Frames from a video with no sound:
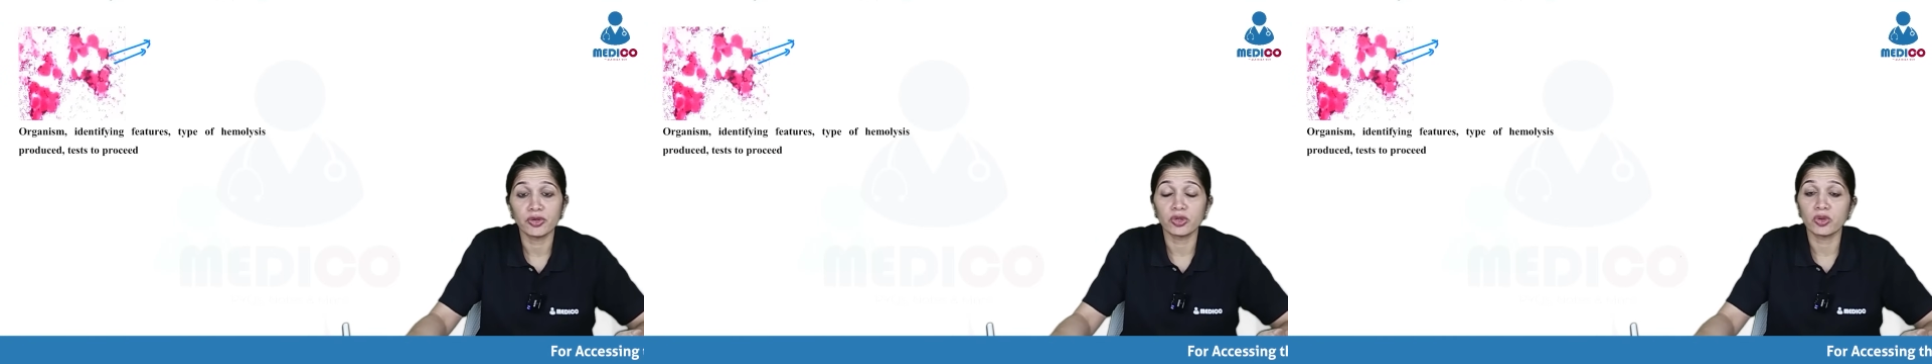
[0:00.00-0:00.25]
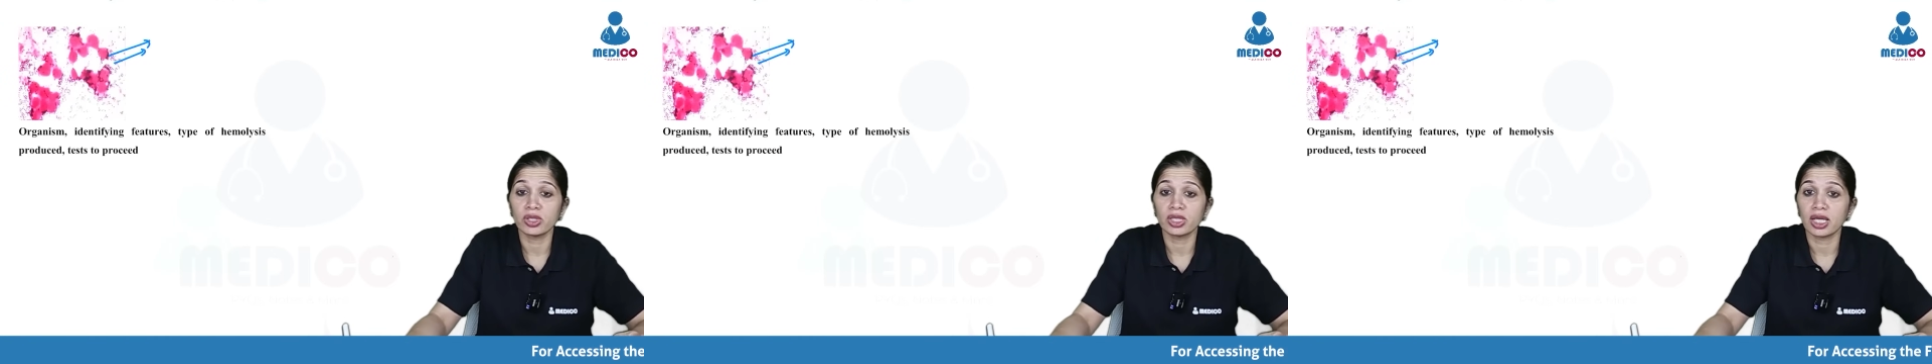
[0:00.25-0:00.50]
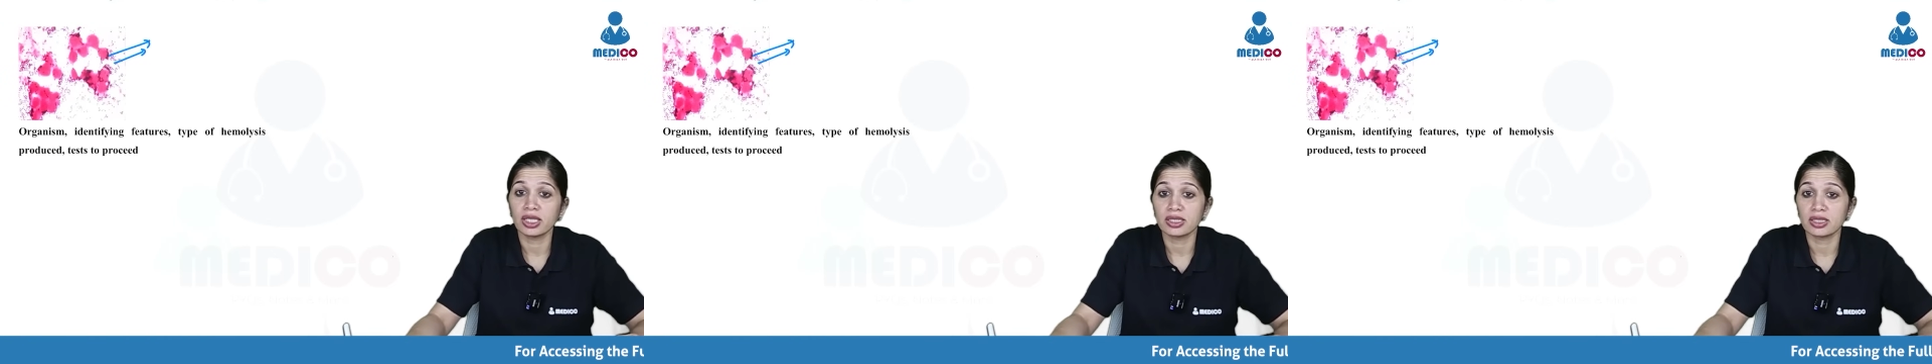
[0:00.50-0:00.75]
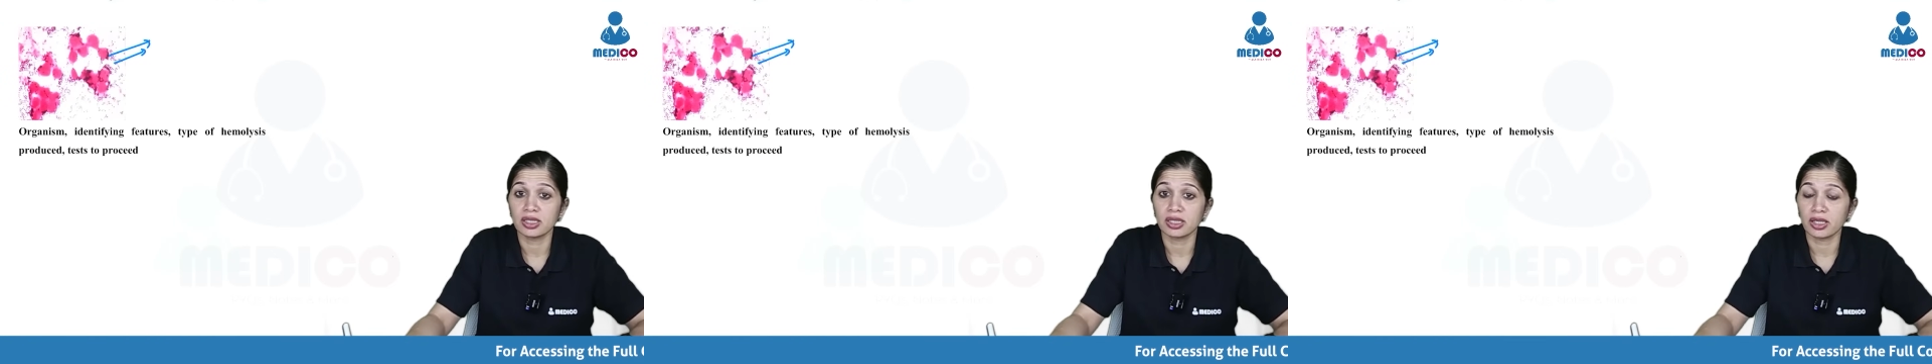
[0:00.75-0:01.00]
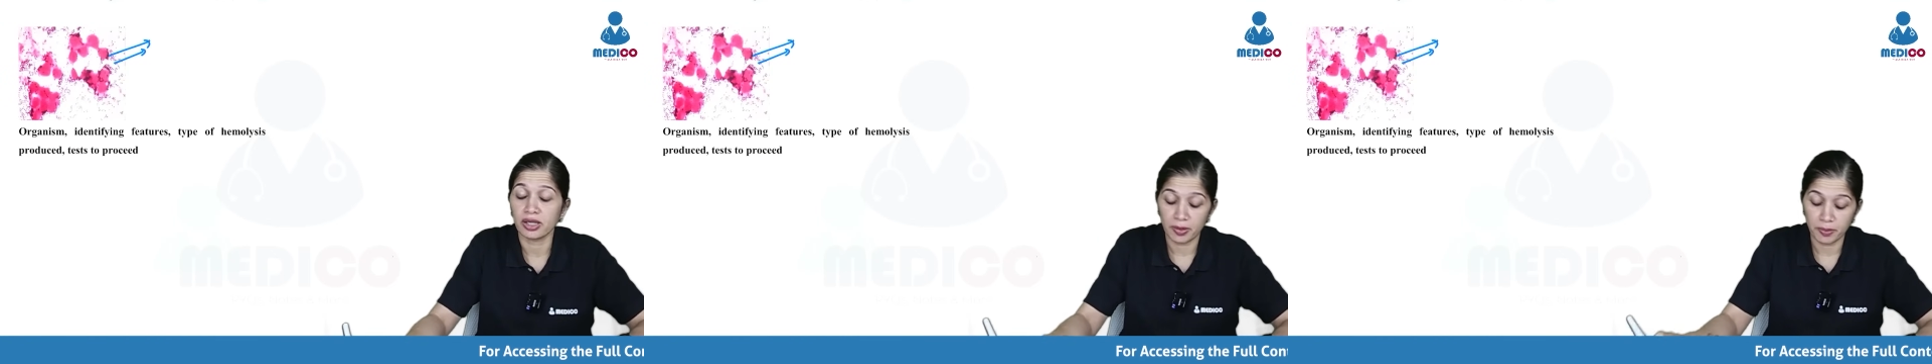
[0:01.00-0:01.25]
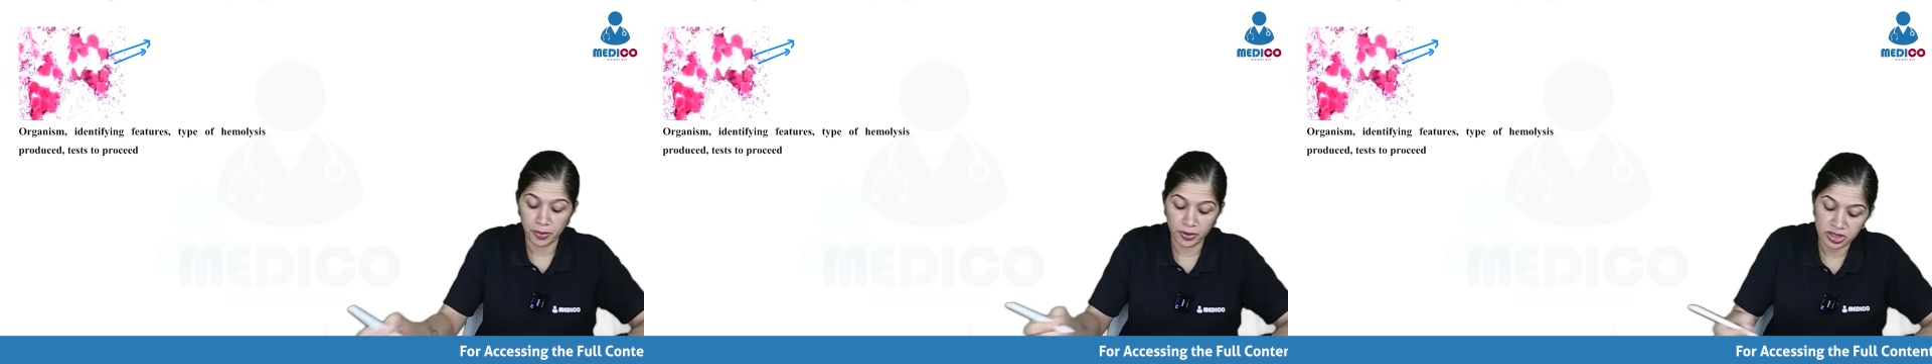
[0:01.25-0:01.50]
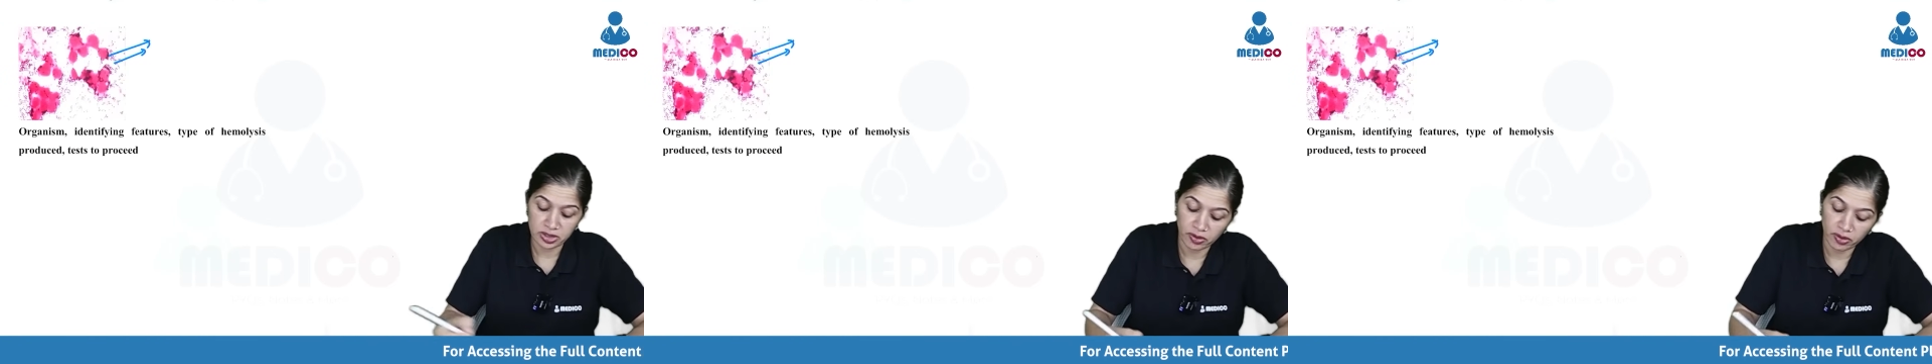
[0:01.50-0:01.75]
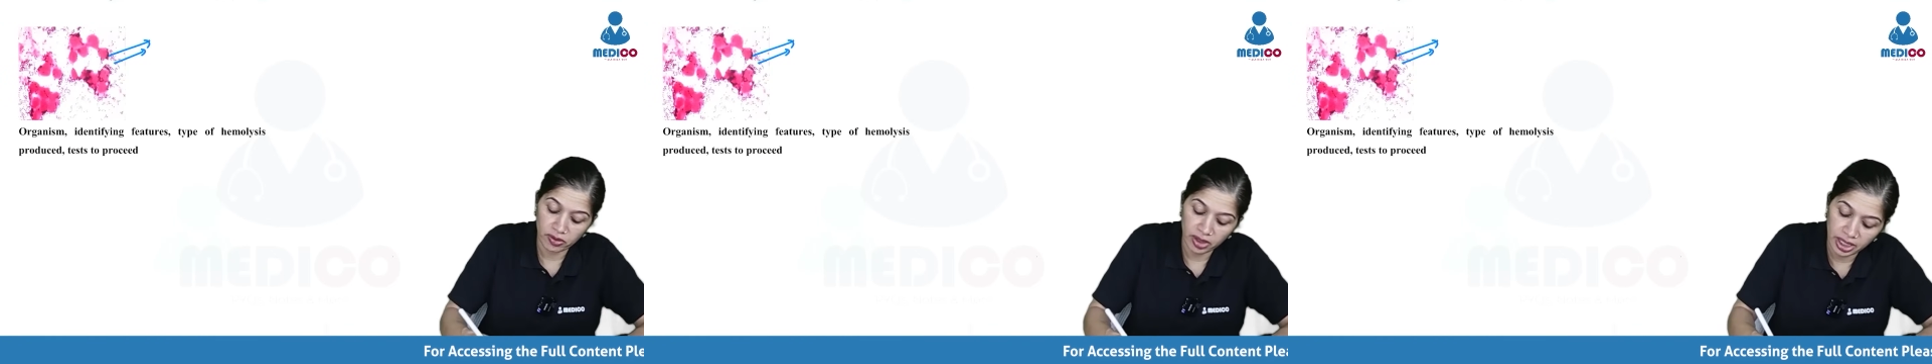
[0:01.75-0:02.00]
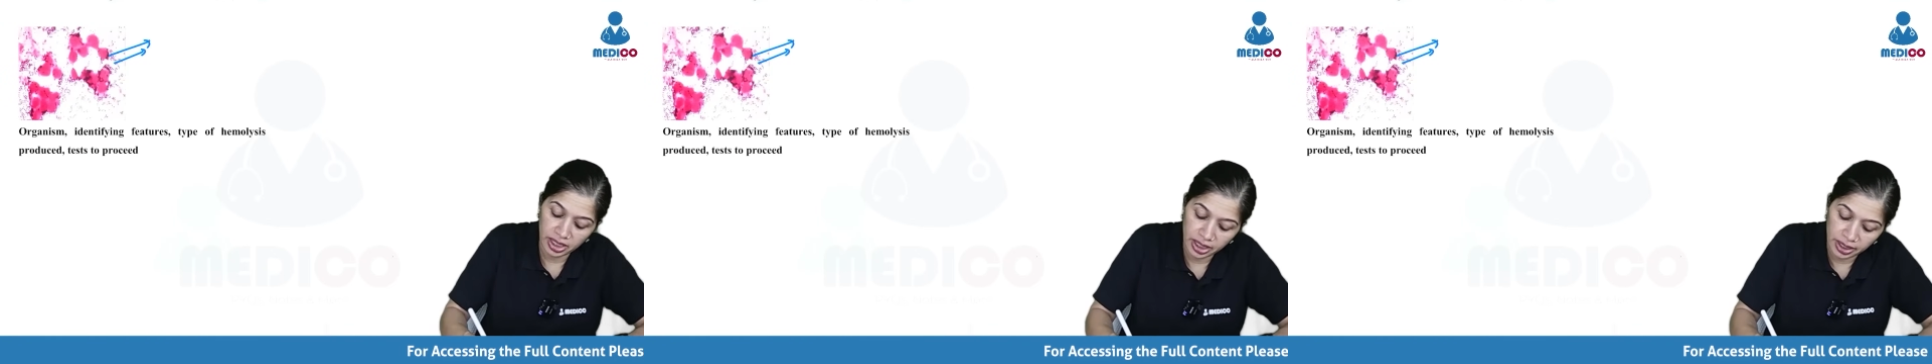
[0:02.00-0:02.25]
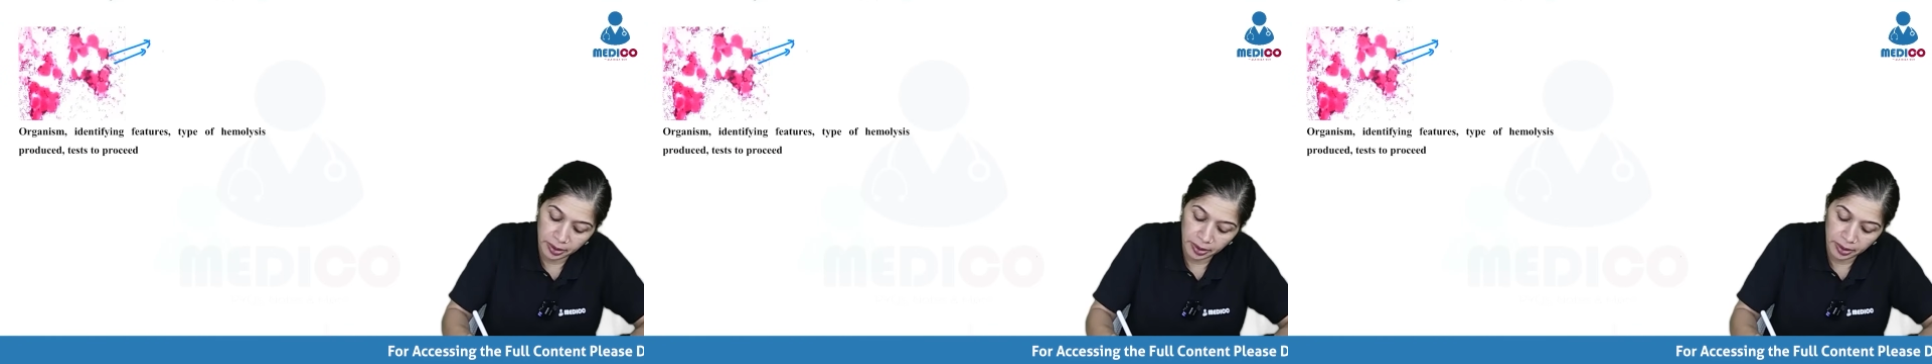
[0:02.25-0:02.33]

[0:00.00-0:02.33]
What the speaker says: you know that the gram-positive cocci and